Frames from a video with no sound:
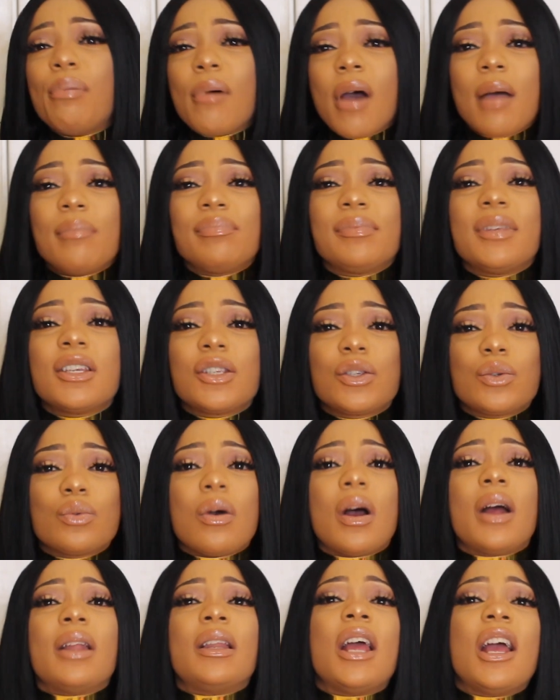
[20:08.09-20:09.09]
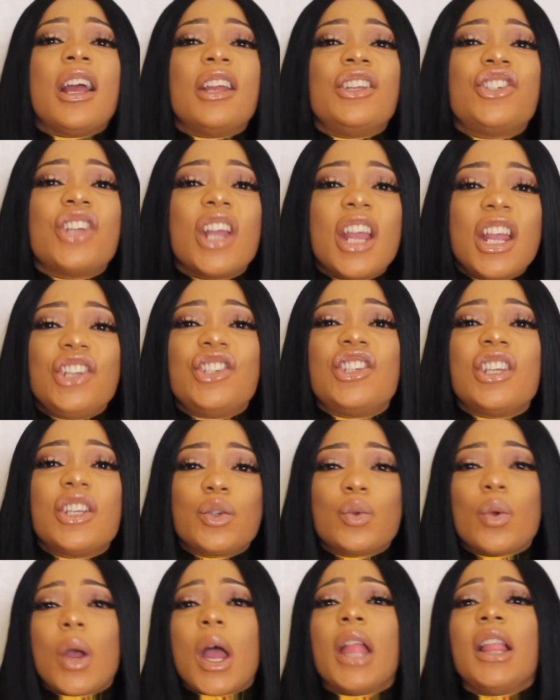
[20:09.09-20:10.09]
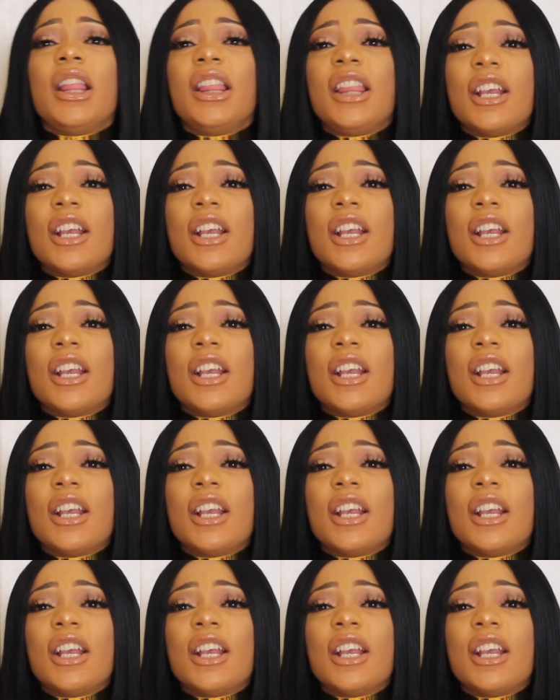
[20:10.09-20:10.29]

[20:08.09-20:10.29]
burp this one, change this one's